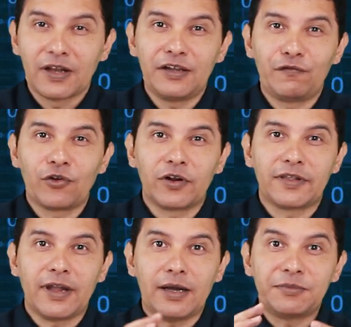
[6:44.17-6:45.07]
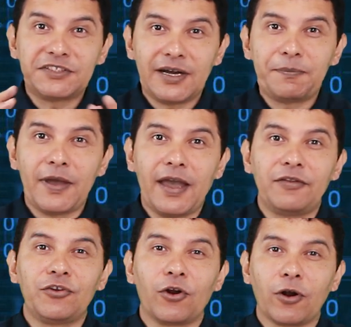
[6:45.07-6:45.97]
leave your thumbs up
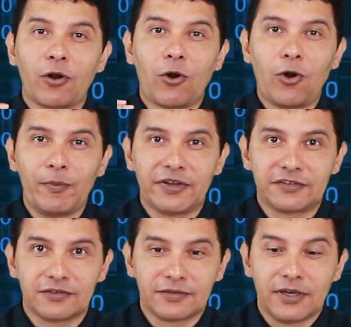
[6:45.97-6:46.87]
and your comments.